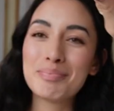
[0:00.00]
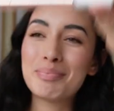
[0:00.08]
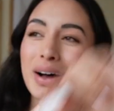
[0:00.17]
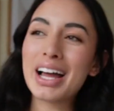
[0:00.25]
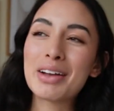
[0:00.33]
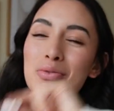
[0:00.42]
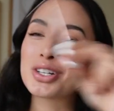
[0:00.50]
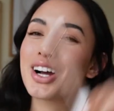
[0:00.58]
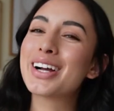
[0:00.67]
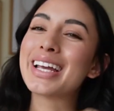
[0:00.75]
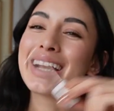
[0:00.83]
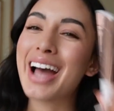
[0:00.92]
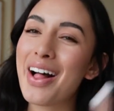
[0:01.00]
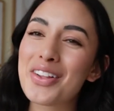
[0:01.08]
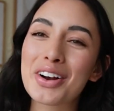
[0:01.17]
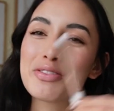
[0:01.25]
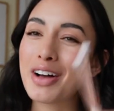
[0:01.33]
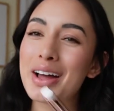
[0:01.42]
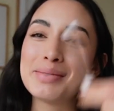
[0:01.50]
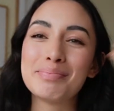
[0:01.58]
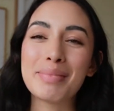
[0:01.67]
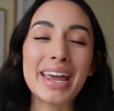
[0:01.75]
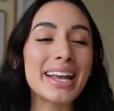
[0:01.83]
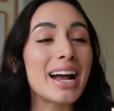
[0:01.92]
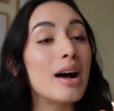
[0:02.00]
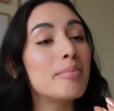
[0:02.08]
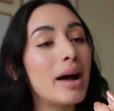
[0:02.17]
But if we're talking color, fun, makeup,